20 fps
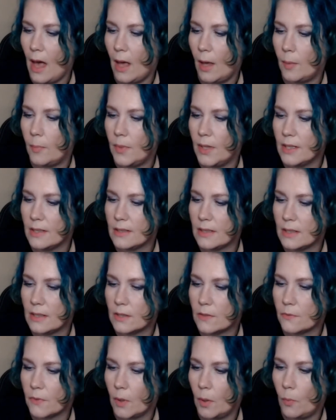This is
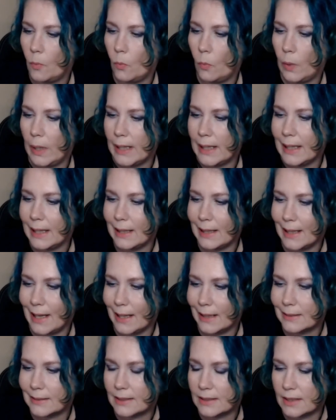from Winky
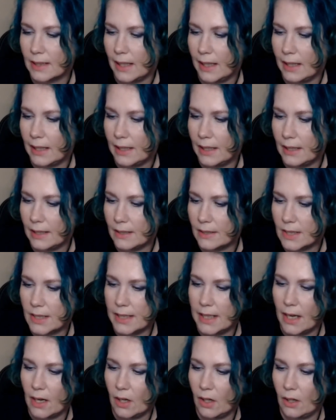Lux, and it is
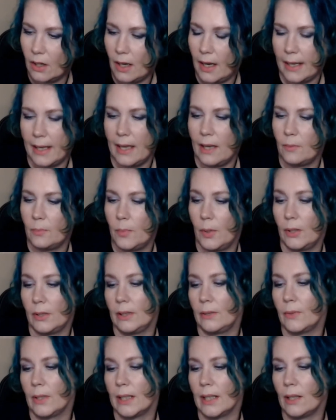their, I can barely
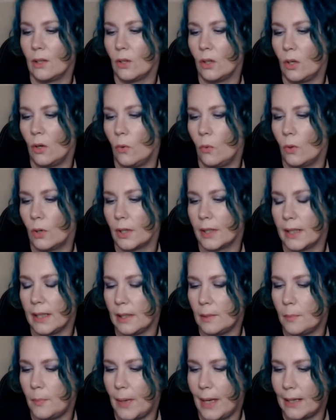read it,
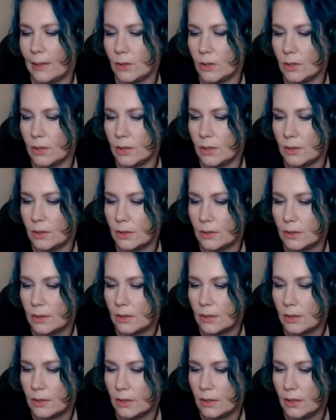Orchid Petal
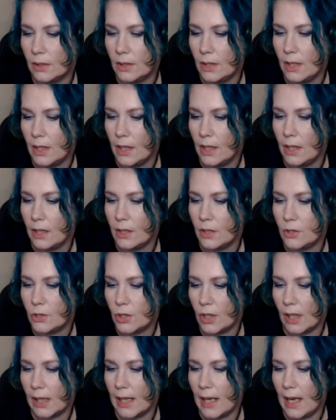
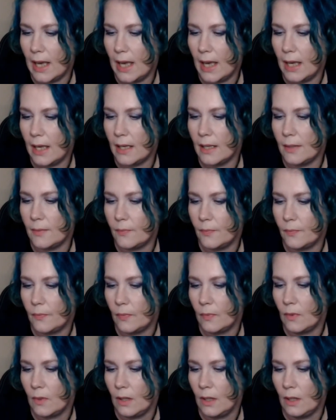Gelée
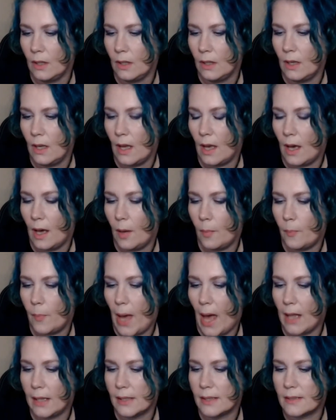
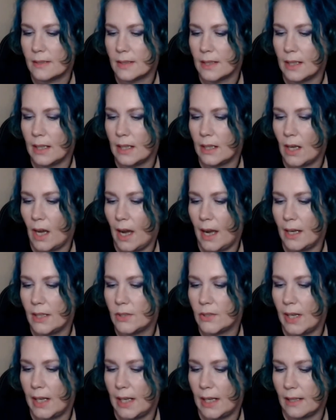Balancing and
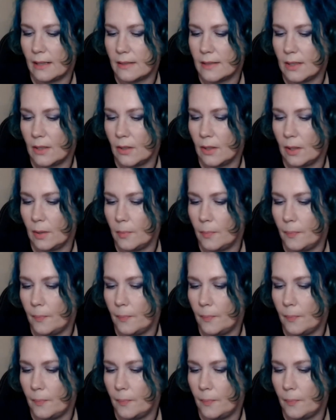Hydrating Serum.